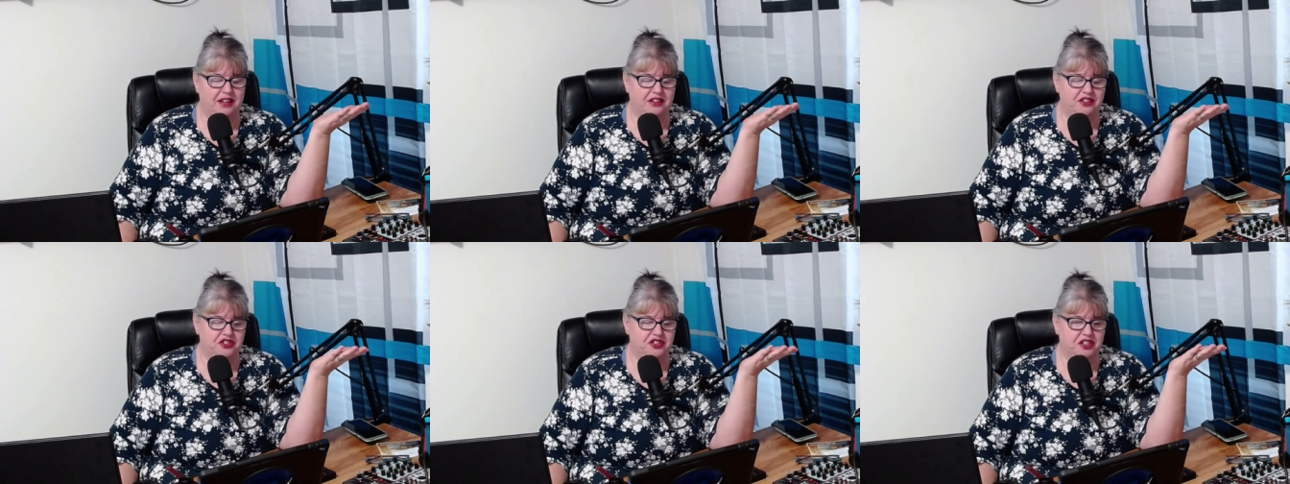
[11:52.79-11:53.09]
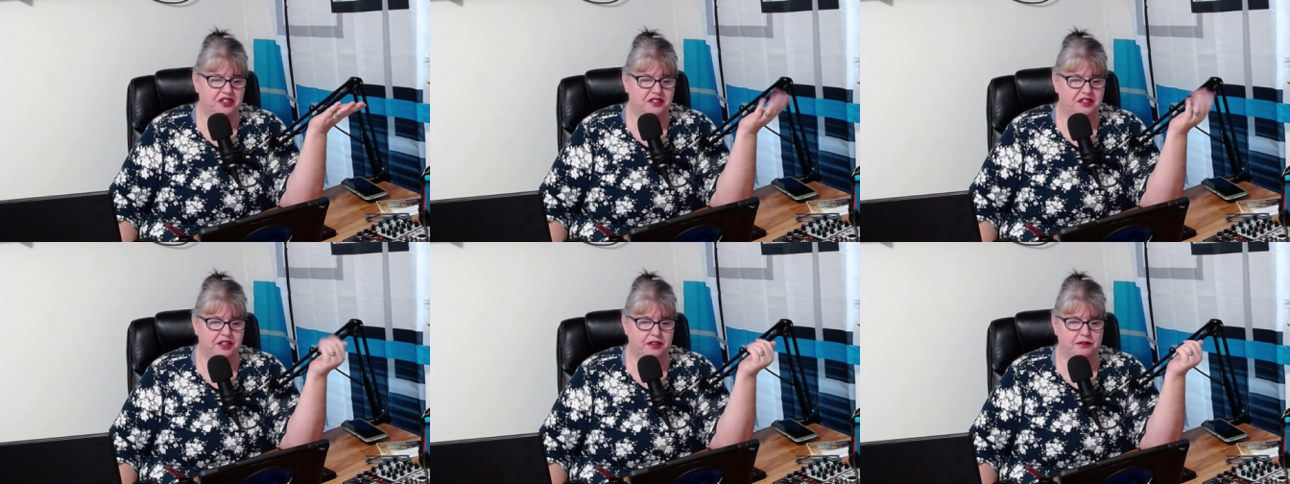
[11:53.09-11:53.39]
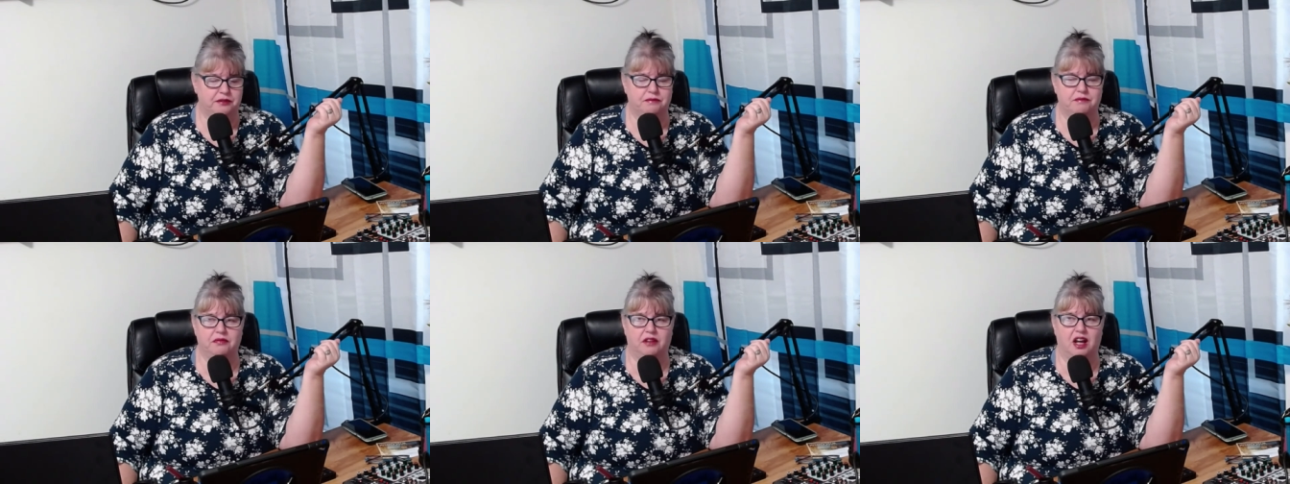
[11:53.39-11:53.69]
That's just
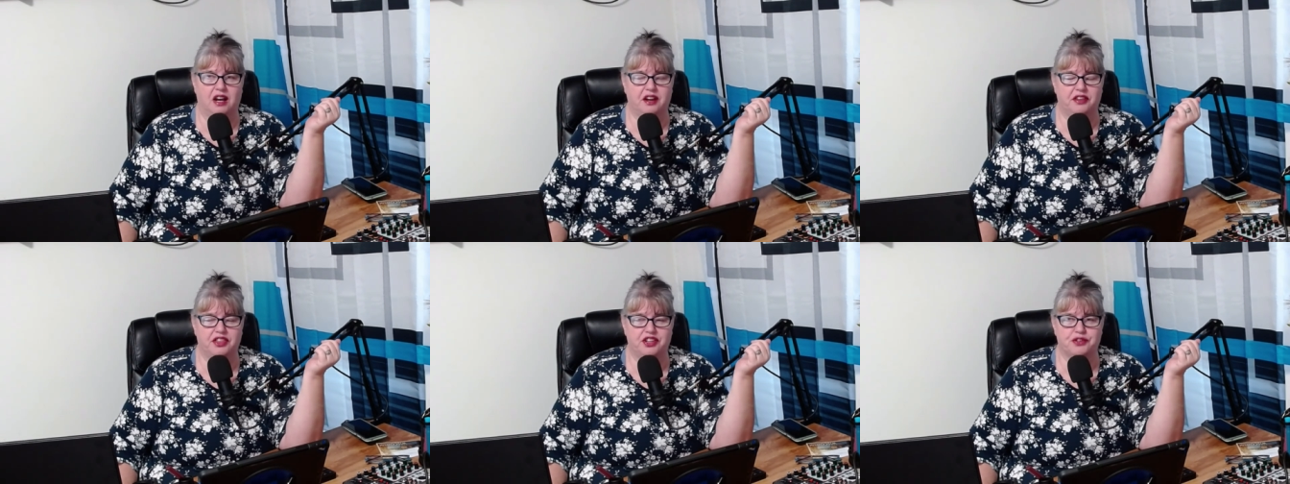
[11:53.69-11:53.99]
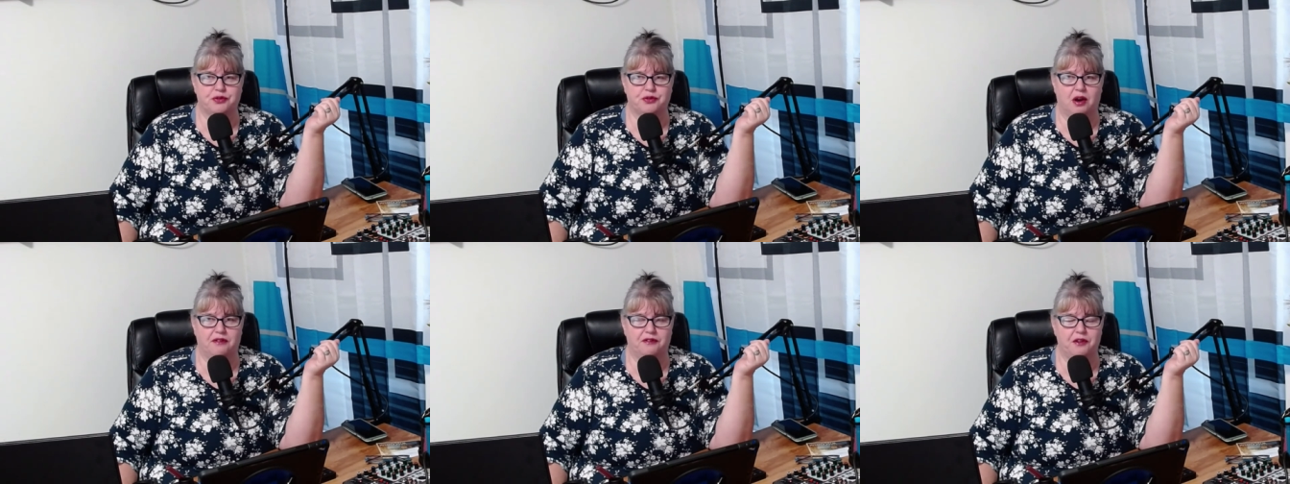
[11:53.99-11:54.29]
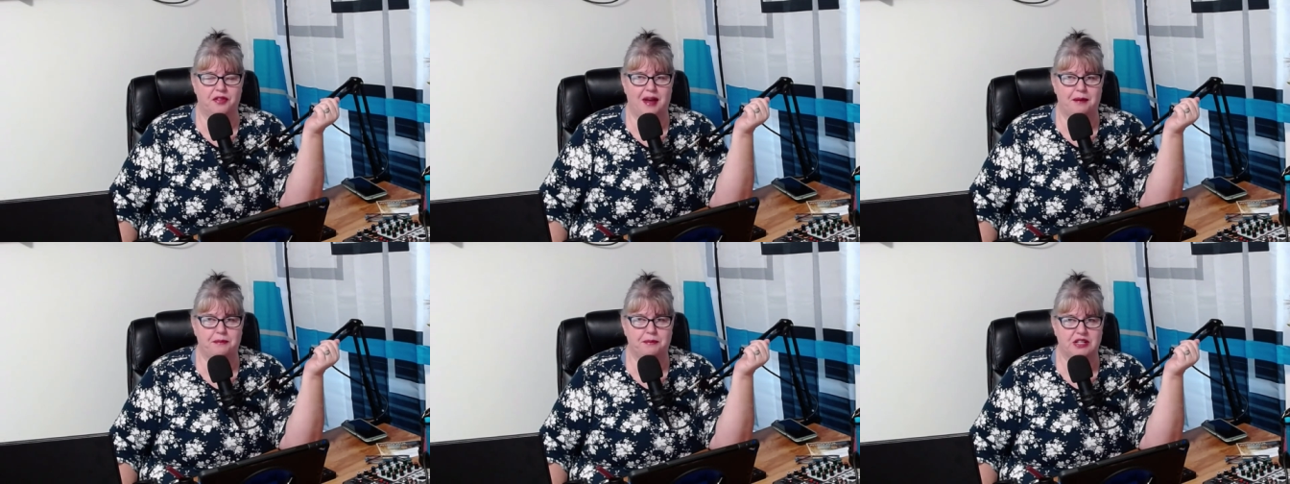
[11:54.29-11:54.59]
the luck of the draw
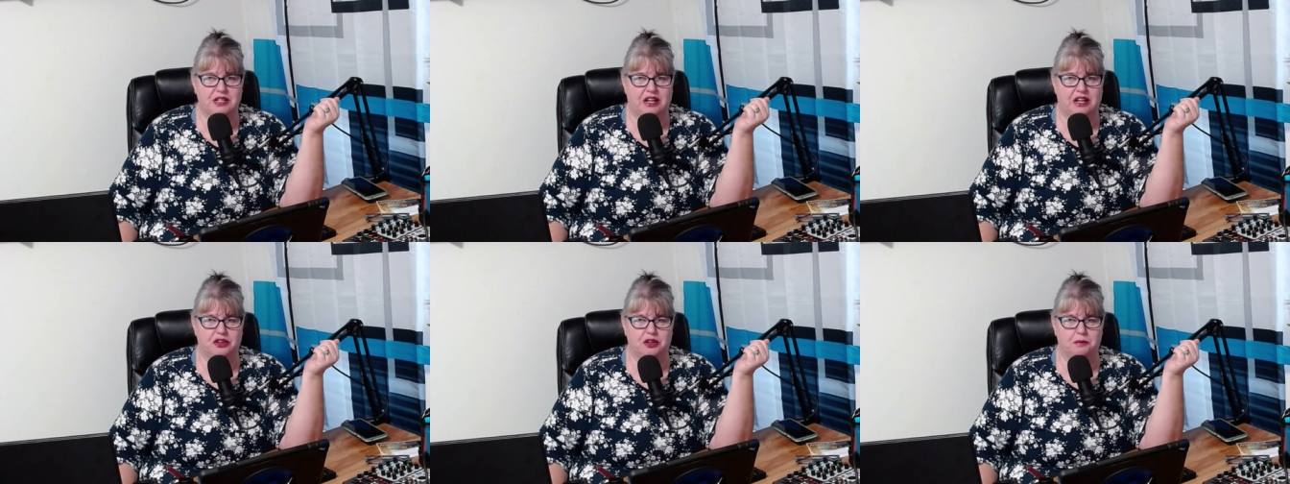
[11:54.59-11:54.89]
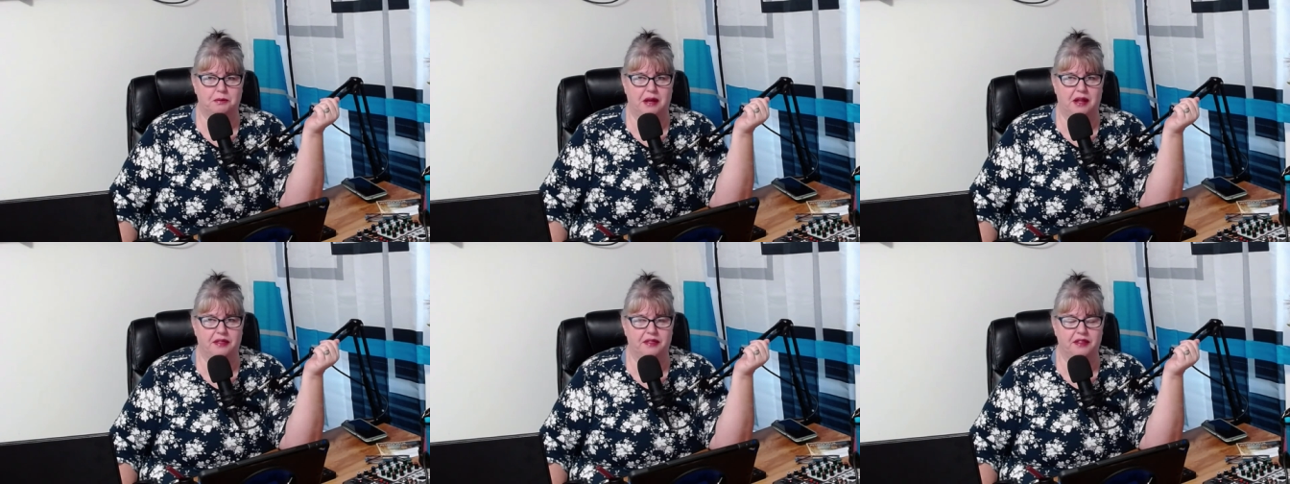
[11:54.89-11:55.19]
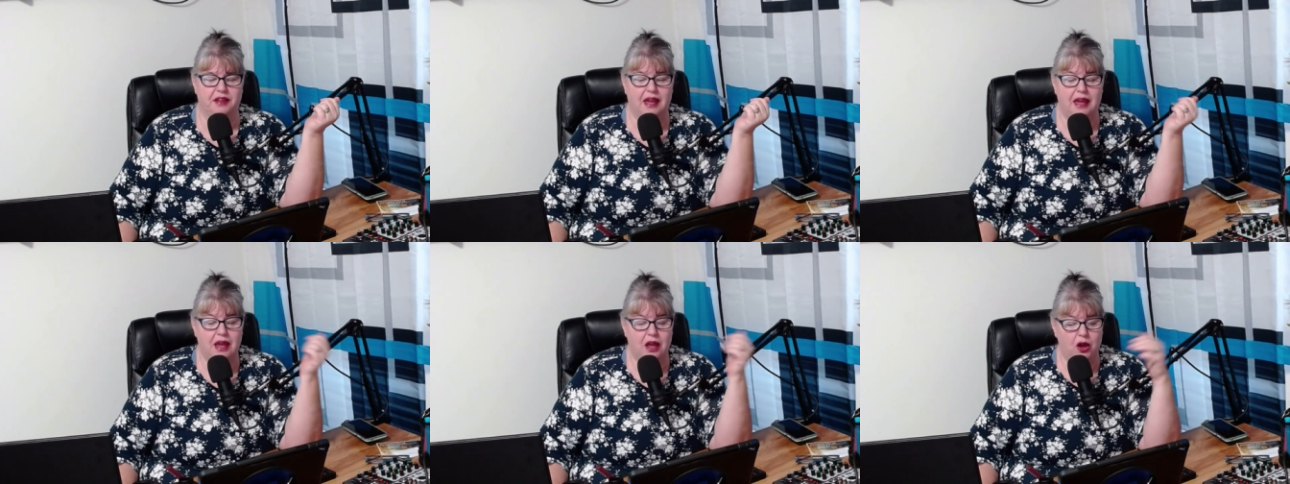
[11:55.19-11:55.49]
for that particular
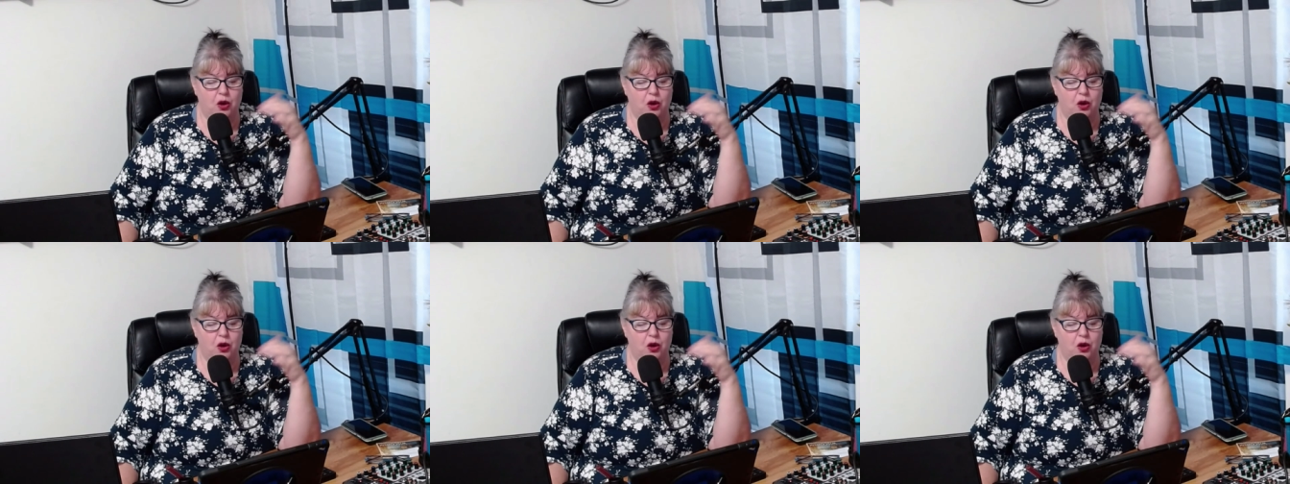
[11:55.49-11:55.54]
month.